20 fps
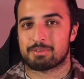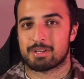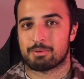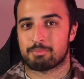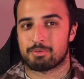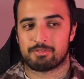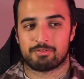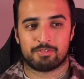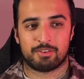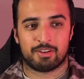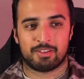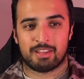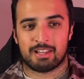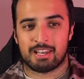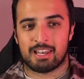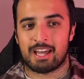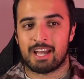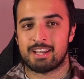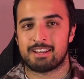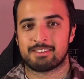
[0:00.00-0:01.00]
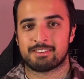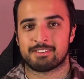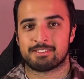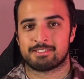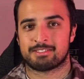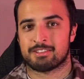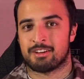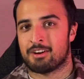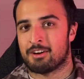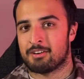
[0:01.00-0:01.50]
I prefer the
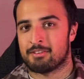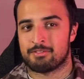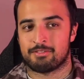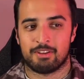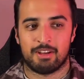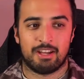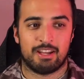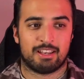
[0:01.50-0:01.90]
lightness of